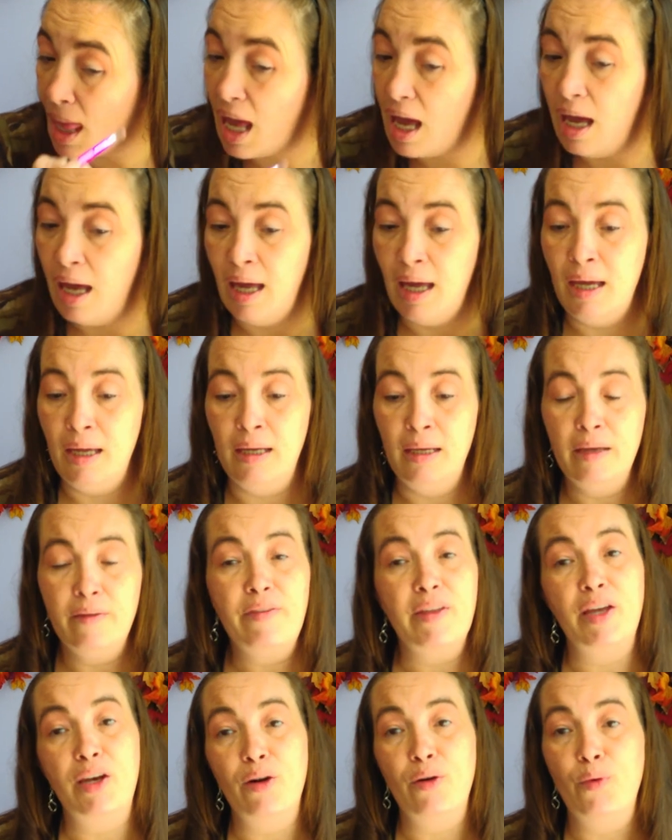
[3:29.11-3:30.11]
And if
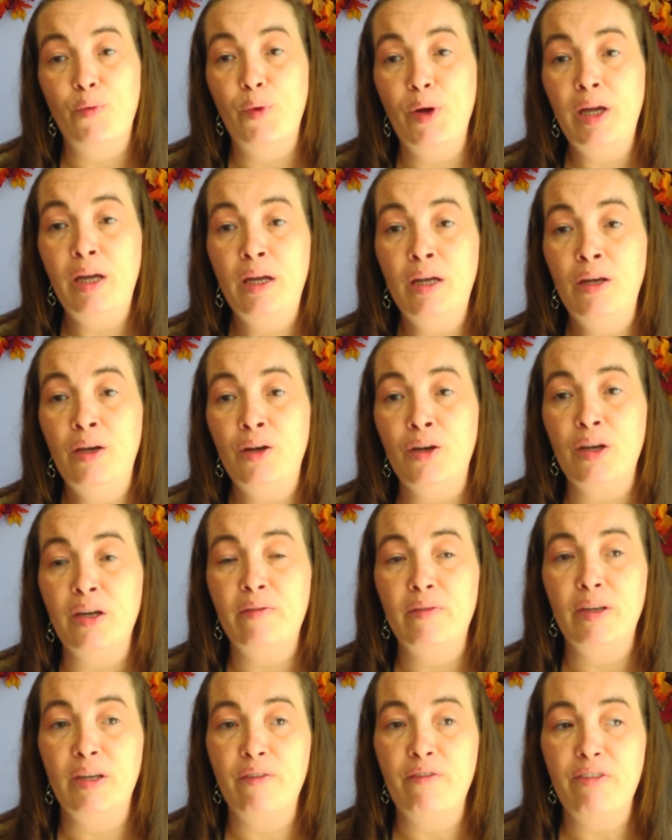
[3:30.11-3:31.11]
they don't win, or
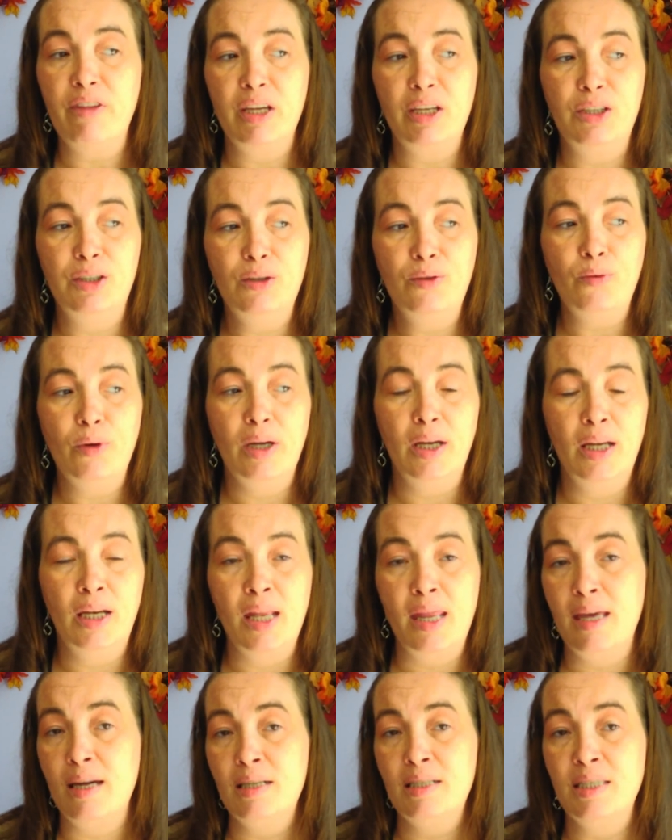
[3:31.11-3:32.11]
even if they do
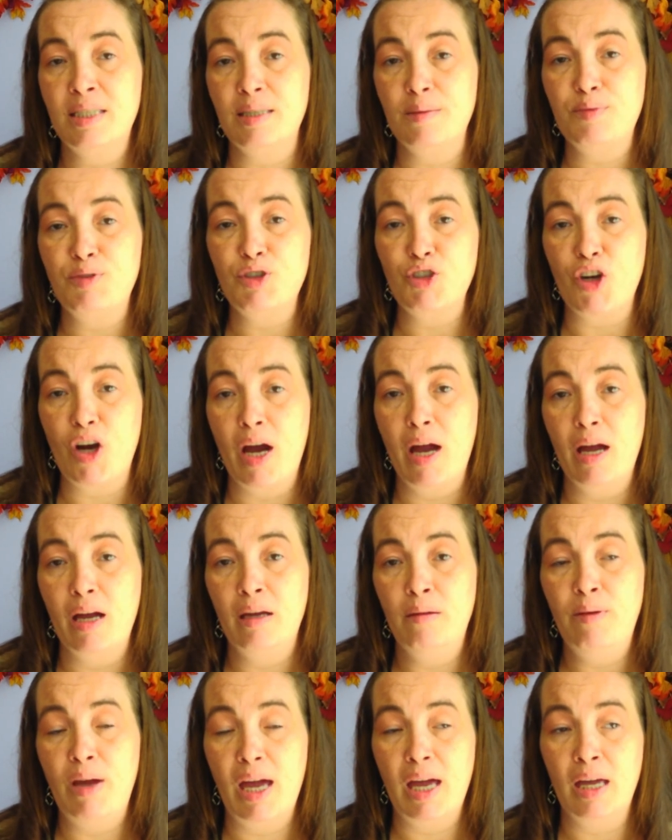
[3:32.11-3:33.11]
win, they
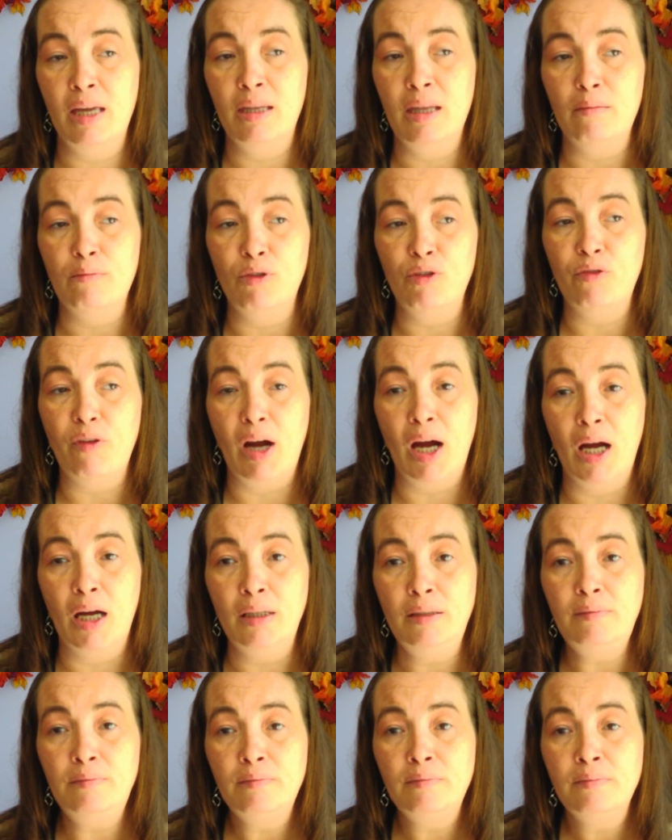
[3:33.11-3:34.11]
unsubscribe and they move
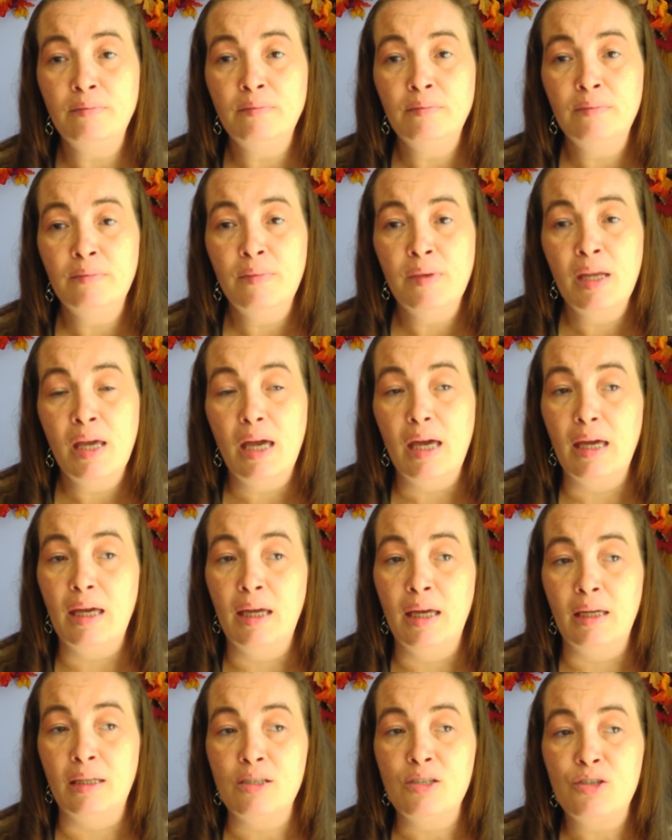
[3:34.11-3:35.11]
on.
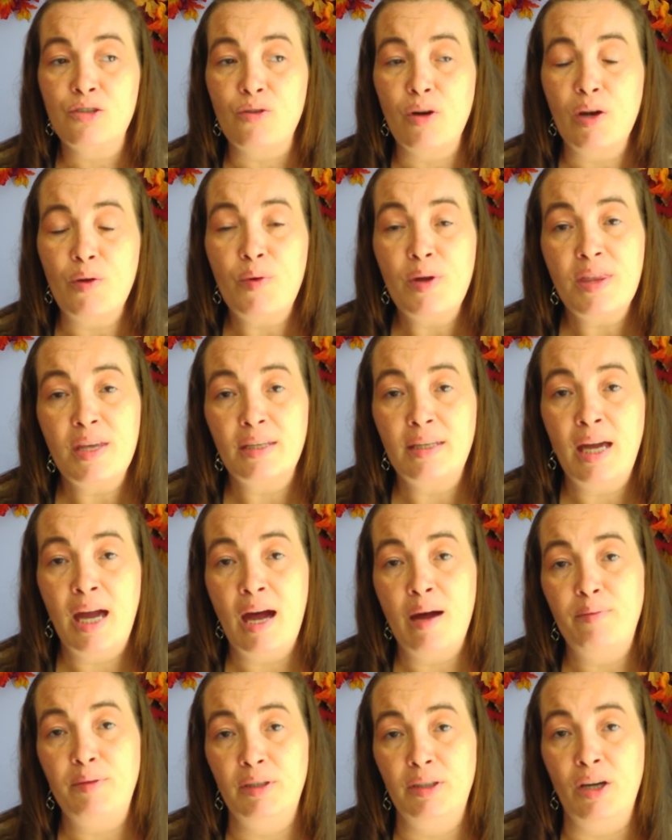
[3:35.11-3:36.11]
And so I don't want that to
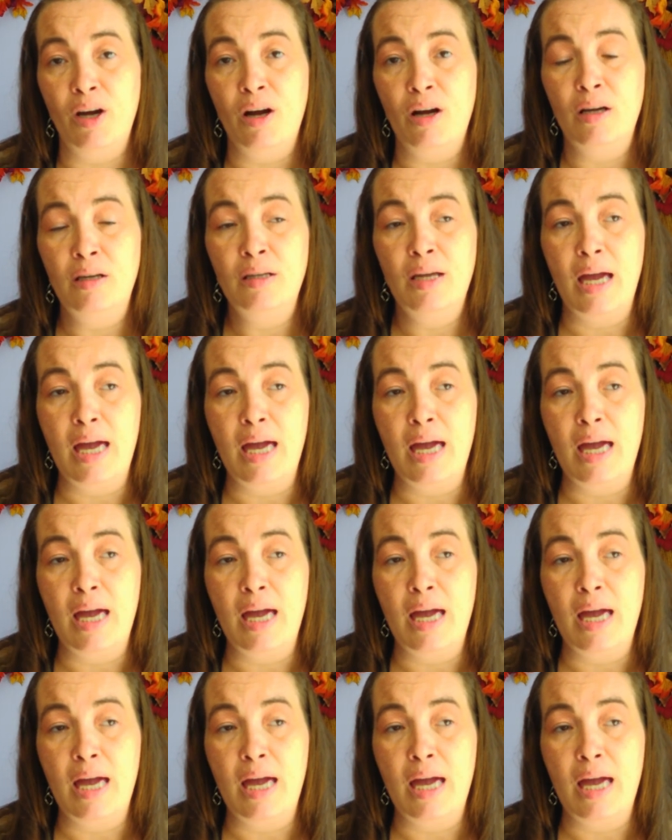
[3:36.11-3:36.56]
happen, y'all.